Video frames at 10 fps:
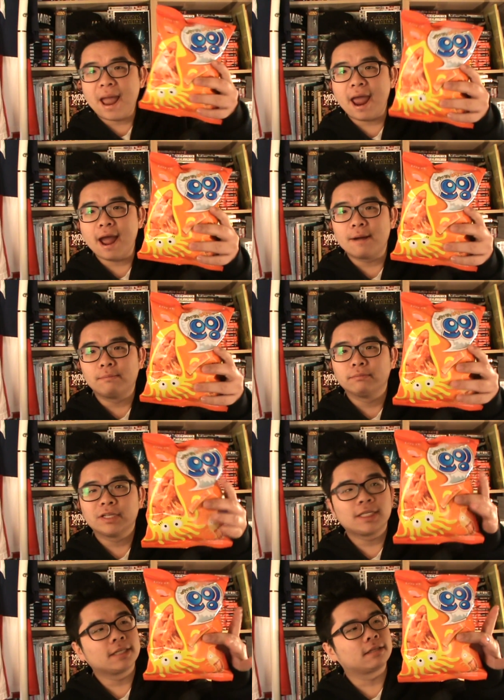Bam!
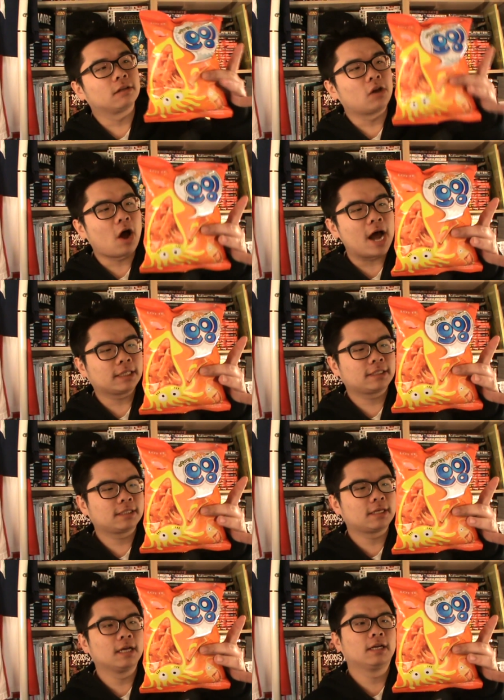This is
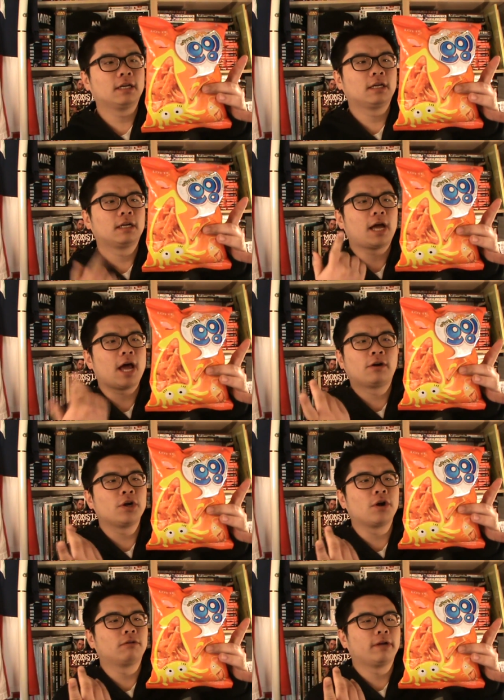Lotte's, I don't
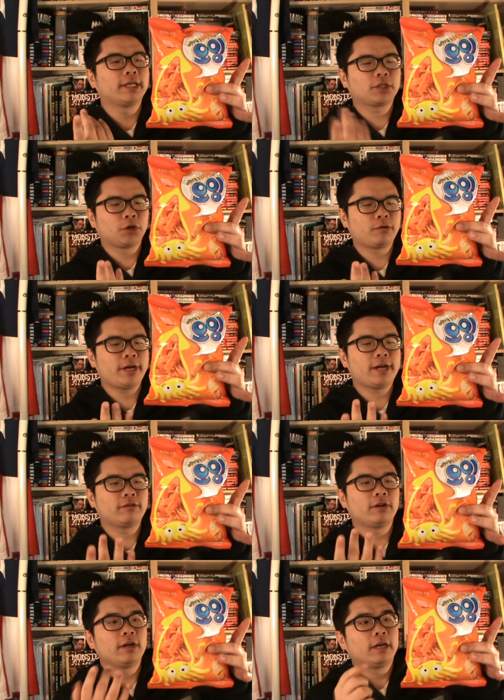know, it's
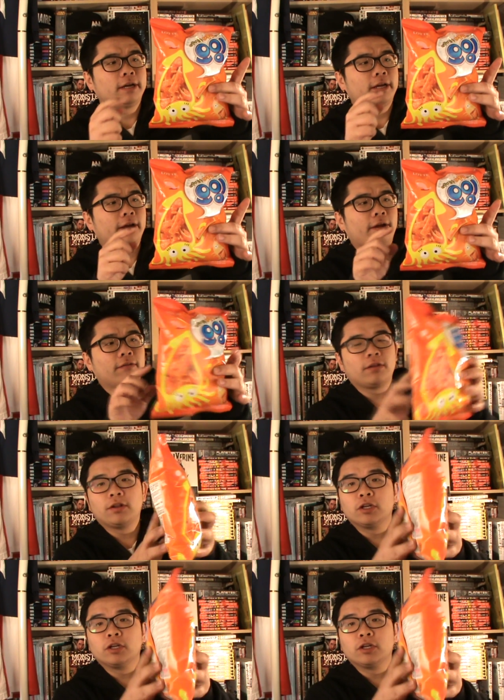Korean. In the